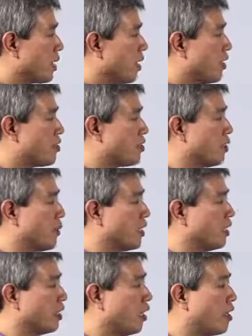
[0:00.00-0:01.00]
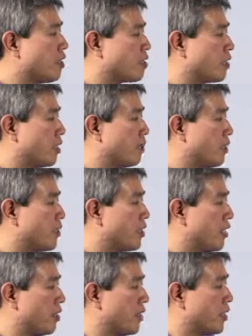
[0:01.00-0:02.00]
is showing larger in most
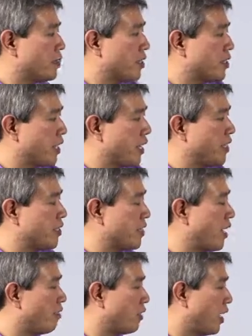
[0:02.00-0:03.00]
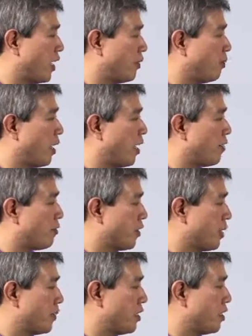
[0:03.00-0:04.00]
areas beside this outline
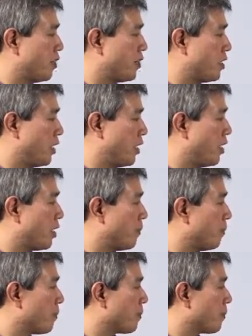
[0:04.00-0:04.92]
wireframe that you see here.